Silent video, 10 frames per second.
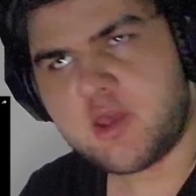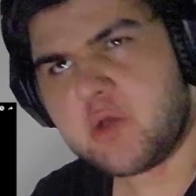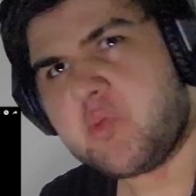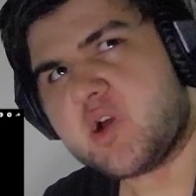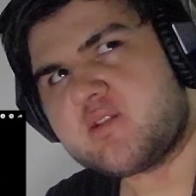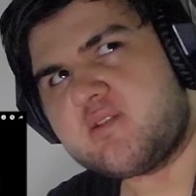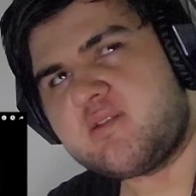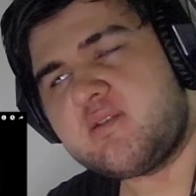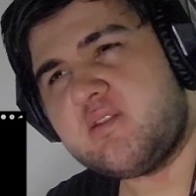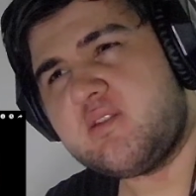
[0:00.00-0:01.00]
But
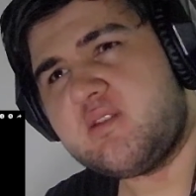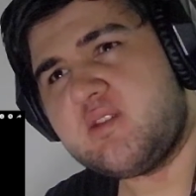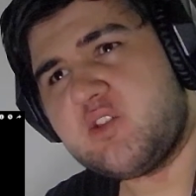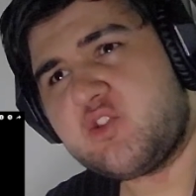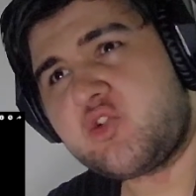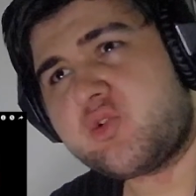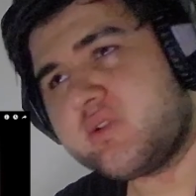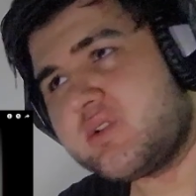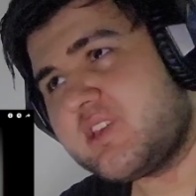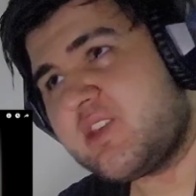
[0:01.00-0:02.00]

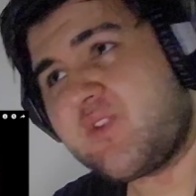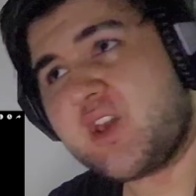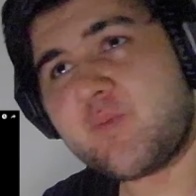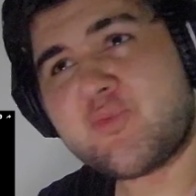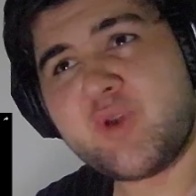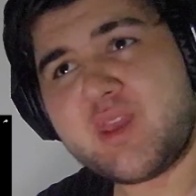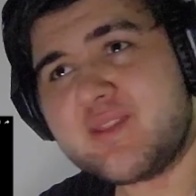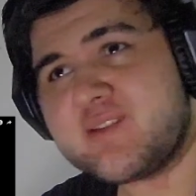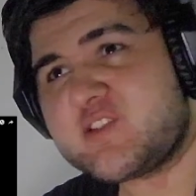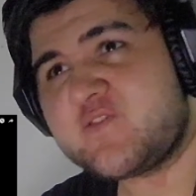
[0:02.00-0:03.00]
you're giving up
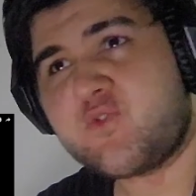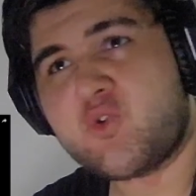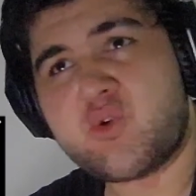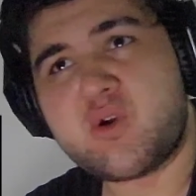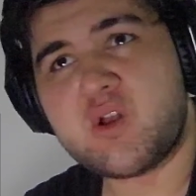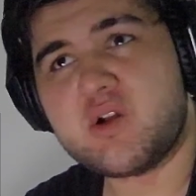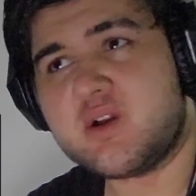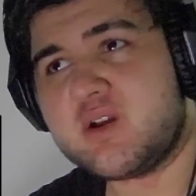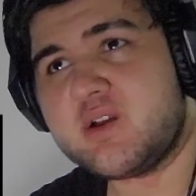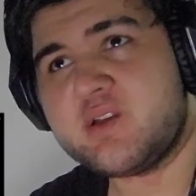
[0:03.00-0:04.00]
weakness for
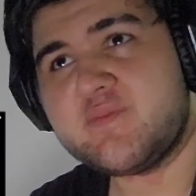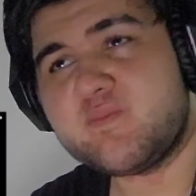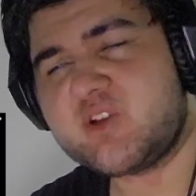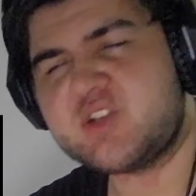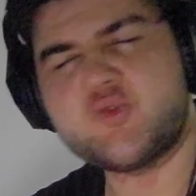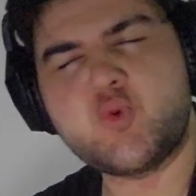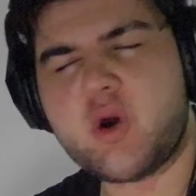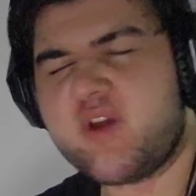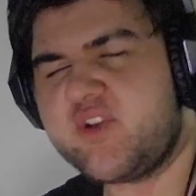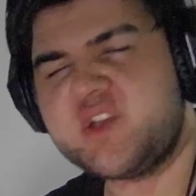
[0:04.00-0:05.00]
because it will
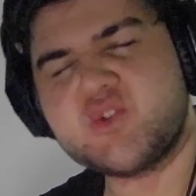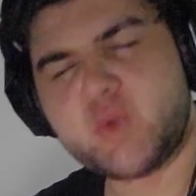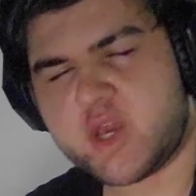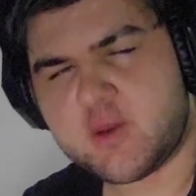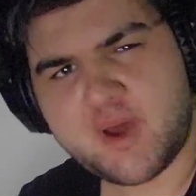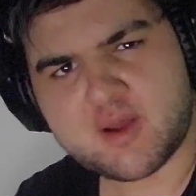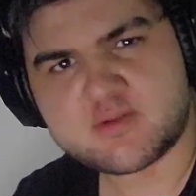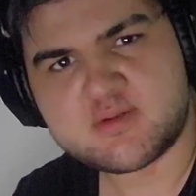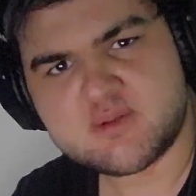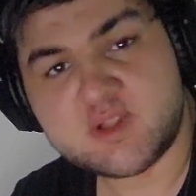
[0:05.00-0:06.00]
eventually come out.
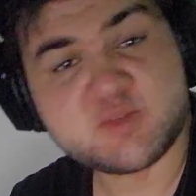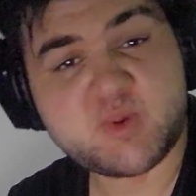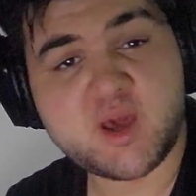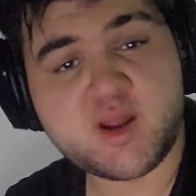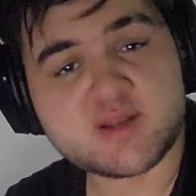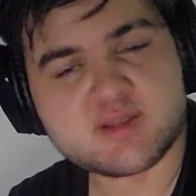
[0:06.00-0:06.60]
Let's be honest.